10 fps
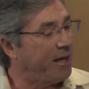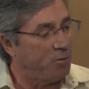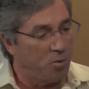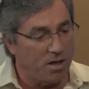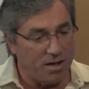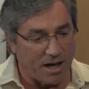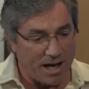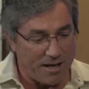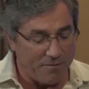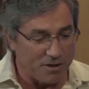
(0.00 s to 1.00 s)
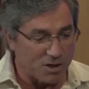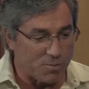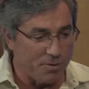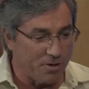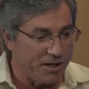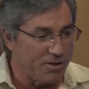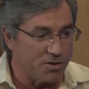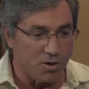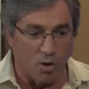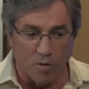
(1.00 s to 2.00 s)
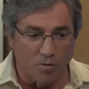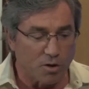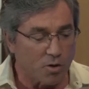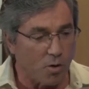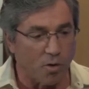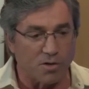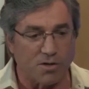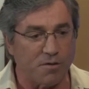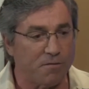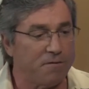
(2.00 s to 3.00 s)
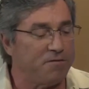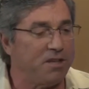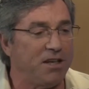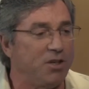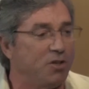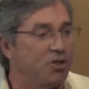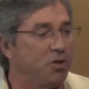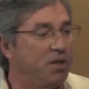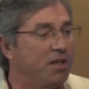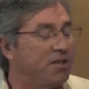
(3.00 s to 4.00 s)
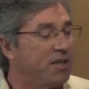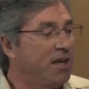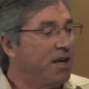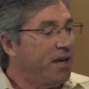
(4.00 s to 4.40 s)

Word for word: And what I've experienced over the course of 15 years doing this,